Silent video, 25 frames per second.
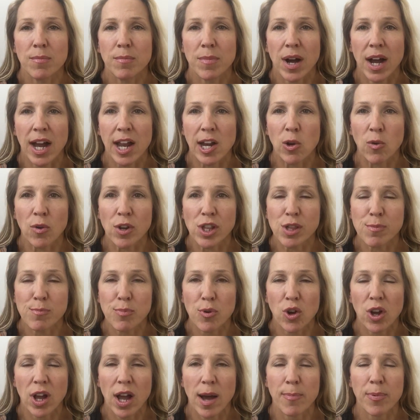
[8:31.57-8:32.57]
Maya Lloyd's
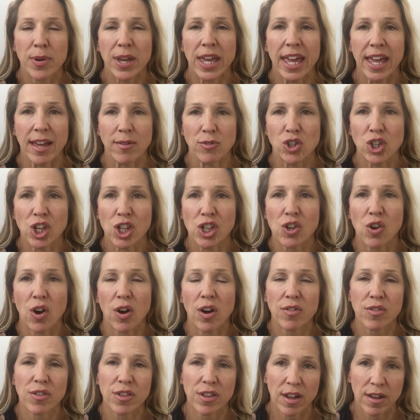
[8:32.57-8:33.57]
book up here. She's
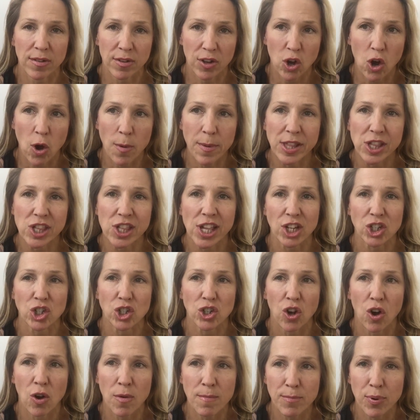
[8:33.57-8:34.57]
got a comment
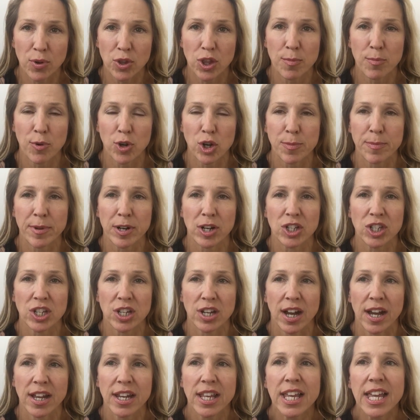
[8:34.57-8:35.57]
section on Board the Bodybuilder
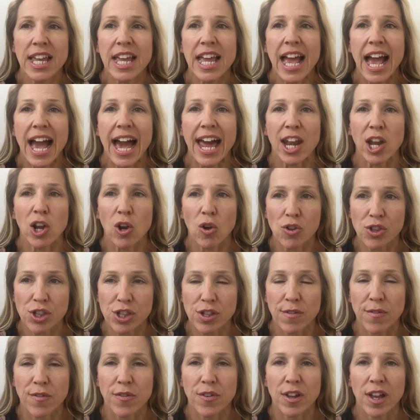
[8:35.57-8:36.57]
Diet and
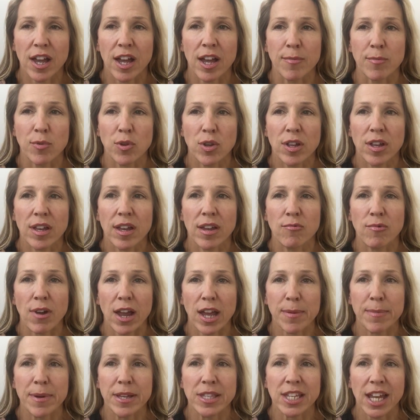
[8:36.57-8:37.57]
lots of
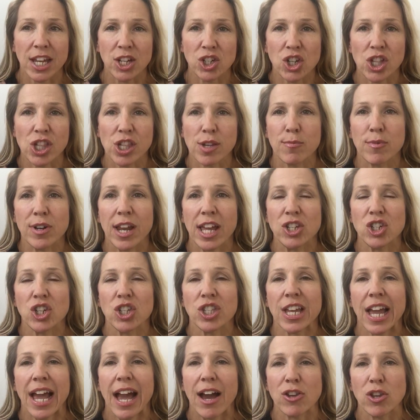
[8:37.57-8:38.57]
recommendations in
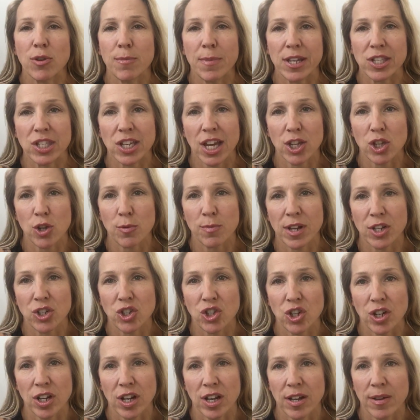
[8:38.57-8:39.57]
relation to how you maintain your blood
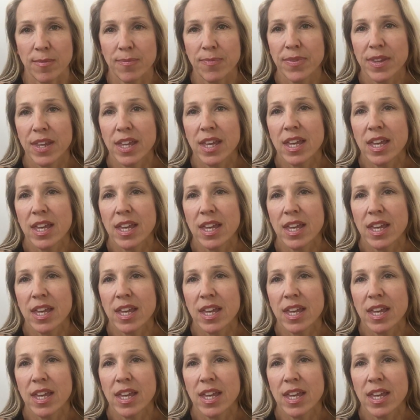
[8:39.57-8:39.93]
sugar.